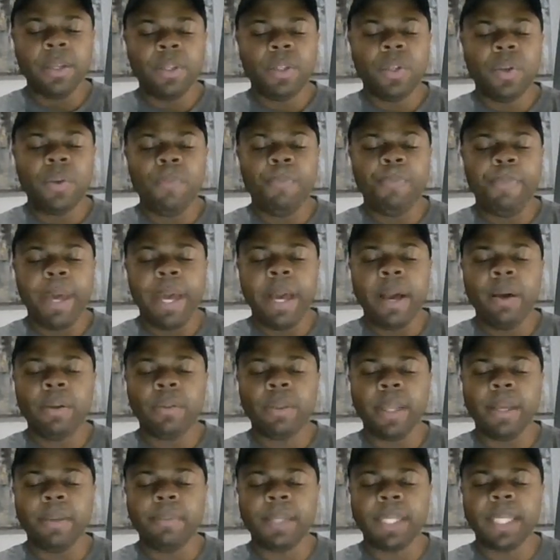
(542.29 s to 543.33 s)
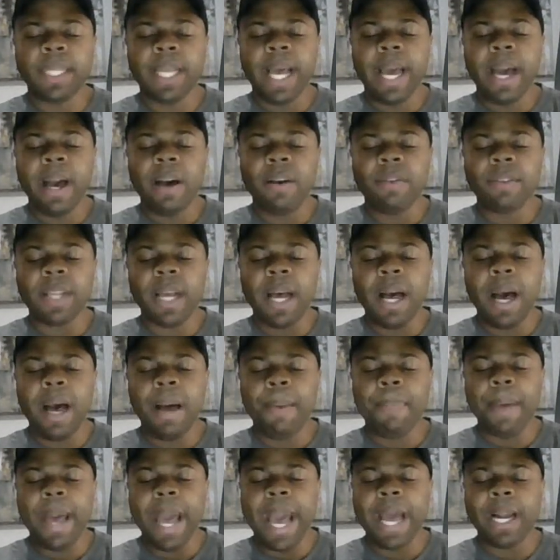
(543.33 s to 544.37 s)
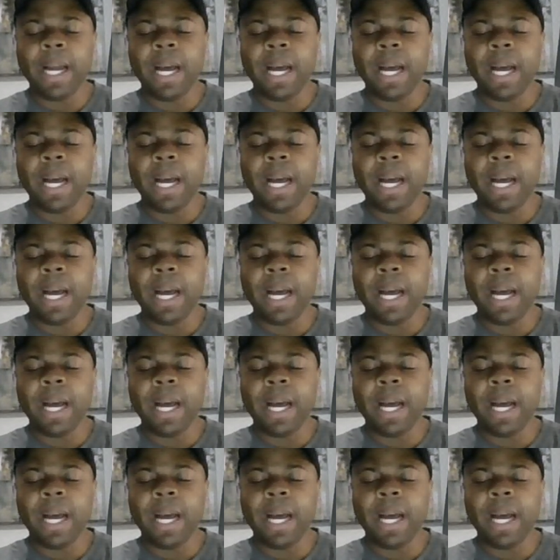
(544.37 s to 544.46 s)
to build themselves up at